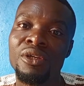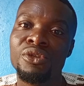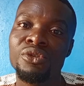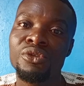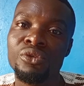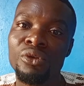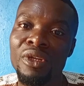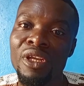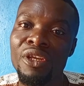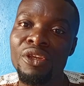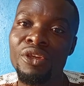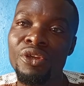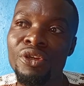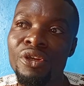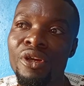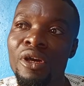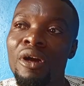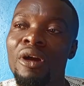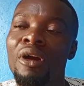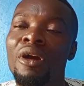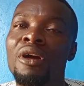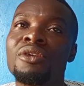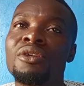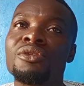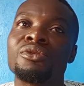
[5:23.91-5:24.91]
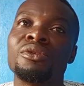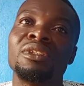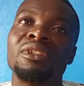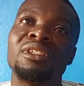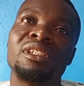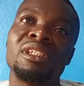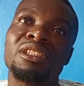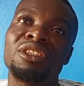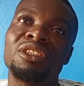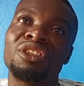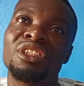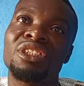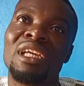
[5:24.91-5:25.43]
So the union also
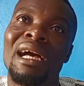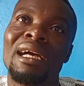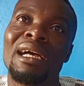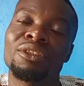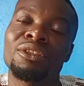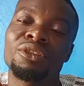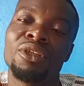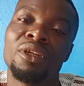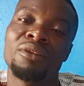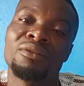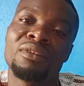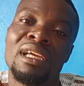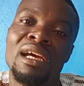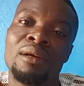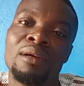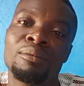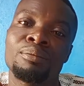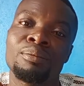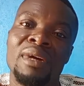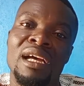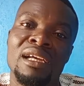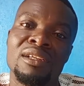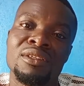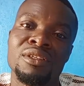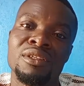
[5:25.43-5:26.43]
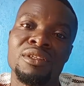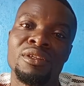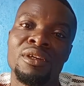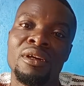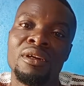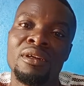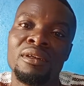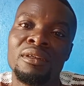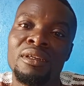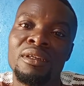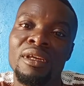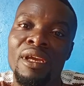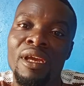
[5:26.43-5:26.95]
take charge of that passenger
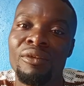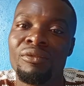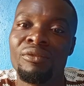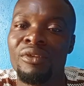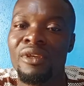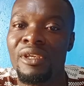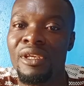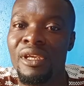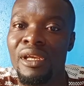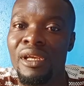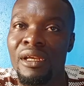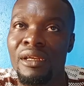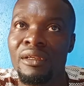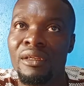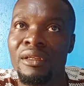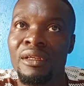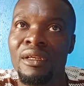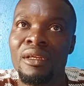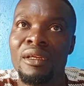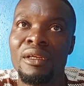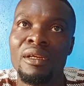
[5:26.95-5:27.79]
health care.